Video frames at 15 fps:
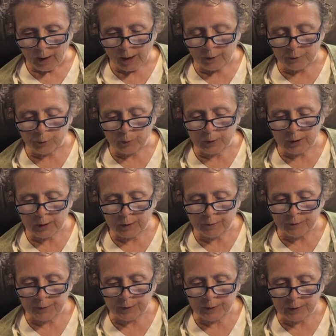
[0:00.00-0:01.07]
Ezra
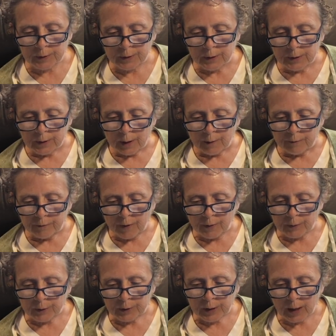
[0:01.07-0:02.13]
Littlefield
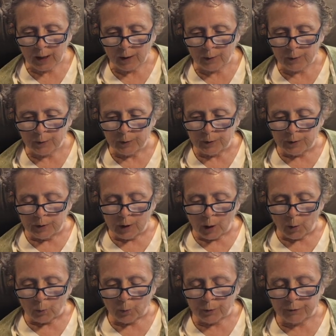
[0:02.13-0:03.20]
found a cow.
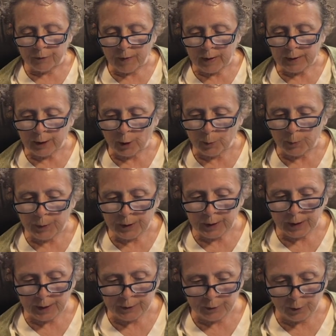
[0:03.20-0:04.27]
We'll find our pig,
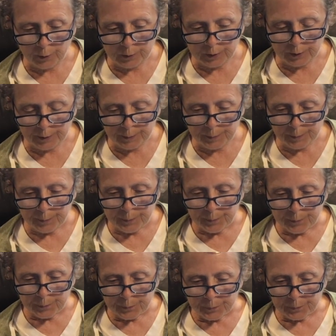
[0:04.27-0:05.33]
I told him.
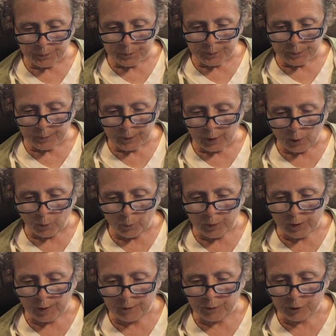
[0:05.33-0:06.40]
We
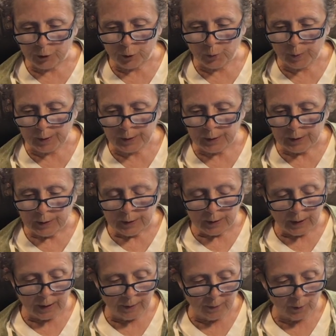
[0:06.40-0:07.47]
never quit
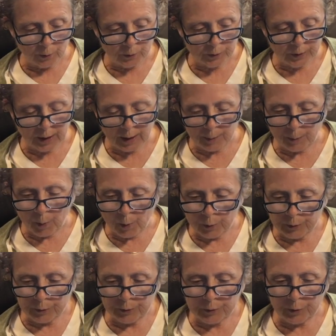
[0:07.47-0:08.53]
in those Cape
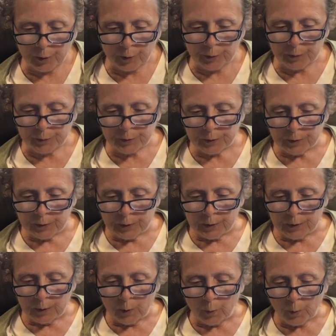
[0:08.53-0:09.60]
Horn storms.
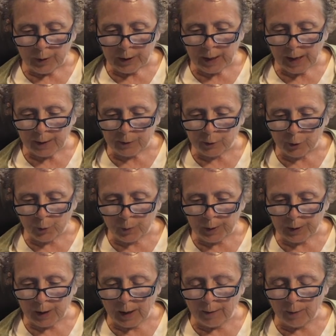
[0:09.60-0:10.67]
We can't quit
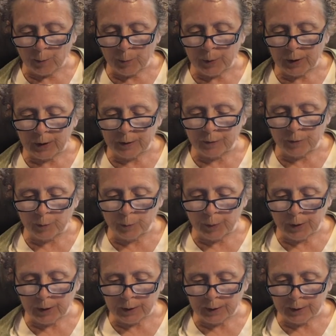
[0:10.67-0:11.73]
on the pig of the
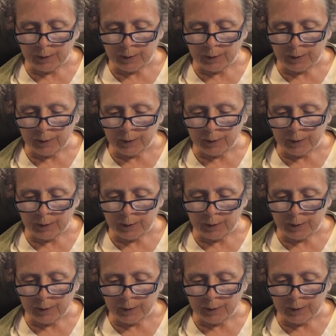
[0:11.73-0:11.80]
pig.